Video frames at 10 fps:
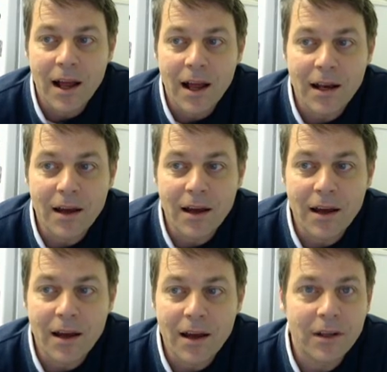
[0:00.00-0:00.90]

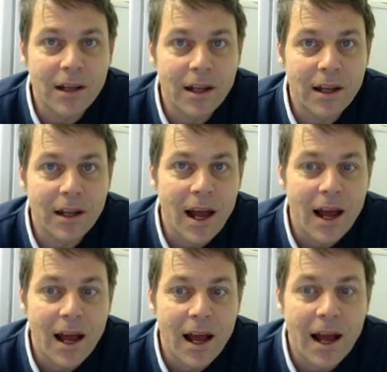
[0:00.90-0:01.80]
11, and
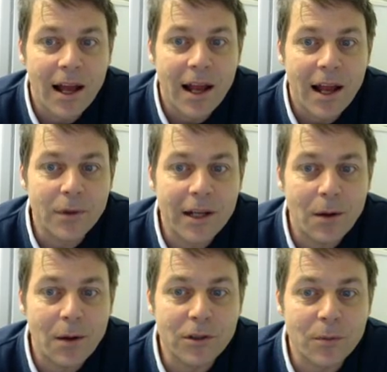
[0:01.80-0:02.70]
it will
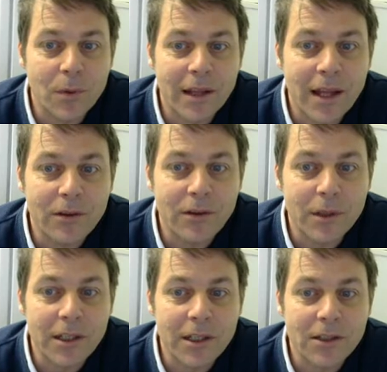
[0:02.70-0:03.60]
count up when that
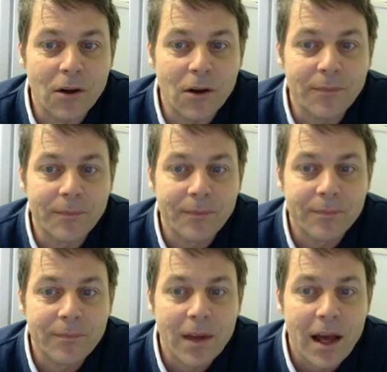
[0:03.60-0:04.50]
switch is on.
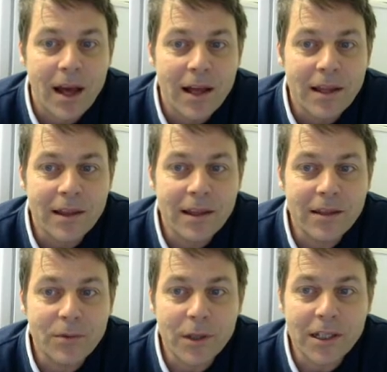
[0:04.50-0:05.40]

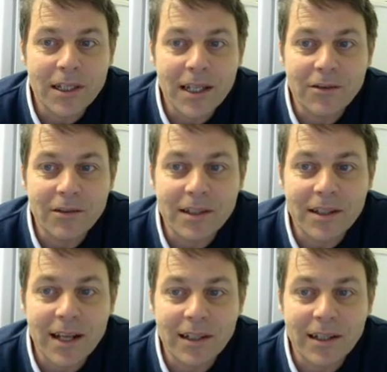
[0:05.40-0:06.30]
This switch here is
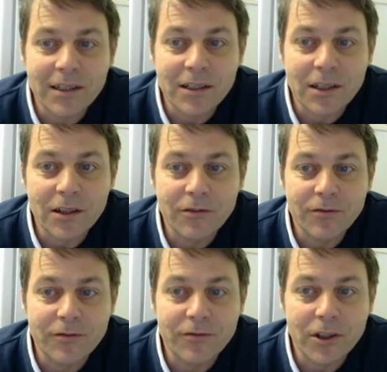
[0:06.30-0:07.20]
connected to the
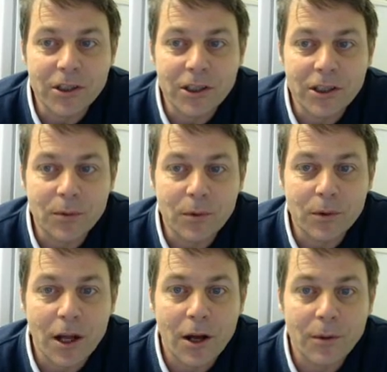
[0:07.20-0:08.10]
function that
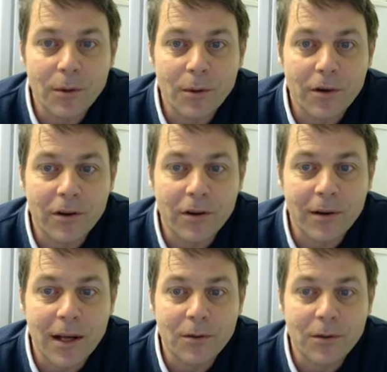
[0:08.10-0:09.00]
will load the
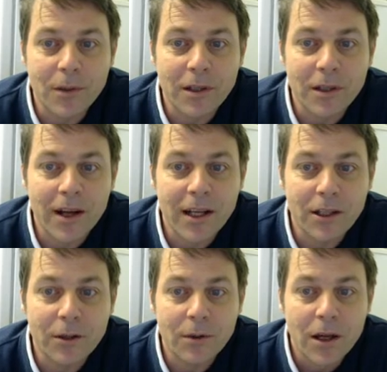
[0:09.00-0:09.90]
program counter with a
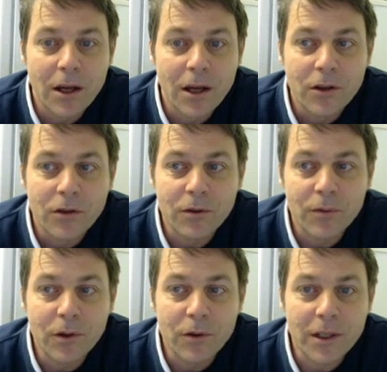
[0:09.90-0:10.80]
value. So
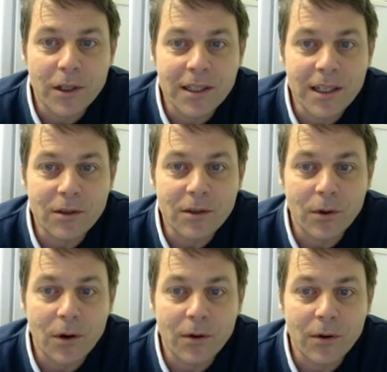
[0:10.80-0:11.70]
if we switch this
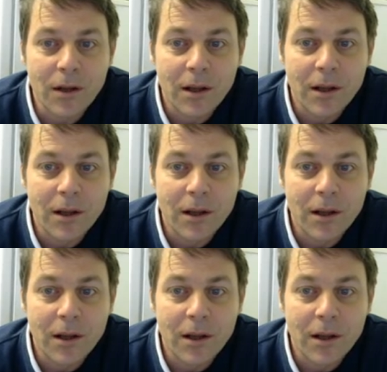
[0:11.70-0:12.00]
one on,